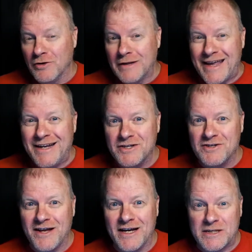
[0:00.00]
the
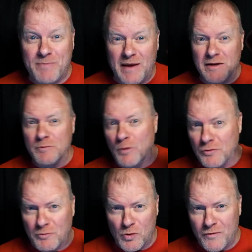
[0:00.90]
latest
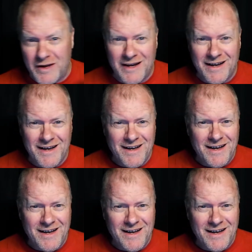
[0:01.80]
Expendables movie.